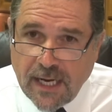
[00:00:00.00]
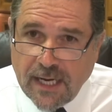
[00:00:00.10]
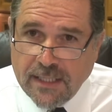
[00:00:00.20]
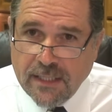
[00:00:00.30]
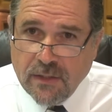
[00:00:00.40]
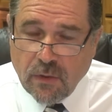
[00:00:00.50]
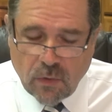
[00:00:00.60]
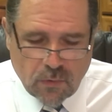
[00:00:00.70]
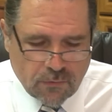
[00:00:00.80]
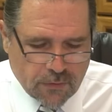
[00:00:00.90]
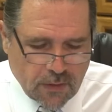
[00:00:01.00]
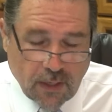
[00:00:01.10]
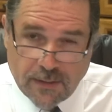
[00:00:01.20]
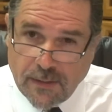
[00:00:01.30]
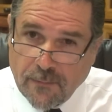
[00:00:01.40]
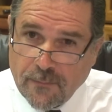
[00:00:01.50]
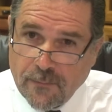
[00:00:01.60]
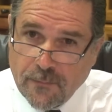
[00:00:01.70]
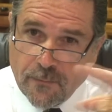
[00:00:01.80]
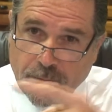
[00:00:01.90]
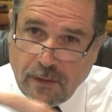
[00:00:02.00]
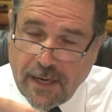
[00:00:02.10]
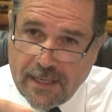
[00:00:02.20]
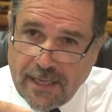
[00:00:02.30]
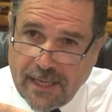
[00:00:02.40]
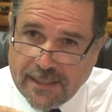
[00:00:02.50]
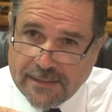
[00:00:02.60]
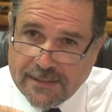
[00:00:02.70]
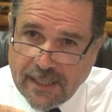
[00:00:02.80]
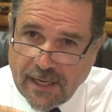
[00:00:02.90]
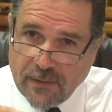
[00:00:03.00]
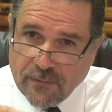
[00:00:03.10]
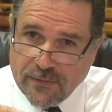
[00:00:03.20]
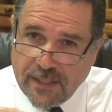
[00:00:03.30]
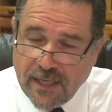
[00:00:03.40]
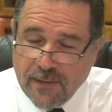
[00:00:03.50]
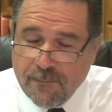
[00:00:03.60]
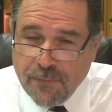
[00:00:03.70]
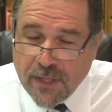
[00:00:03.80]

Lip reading: and then over on the right-hand side over there,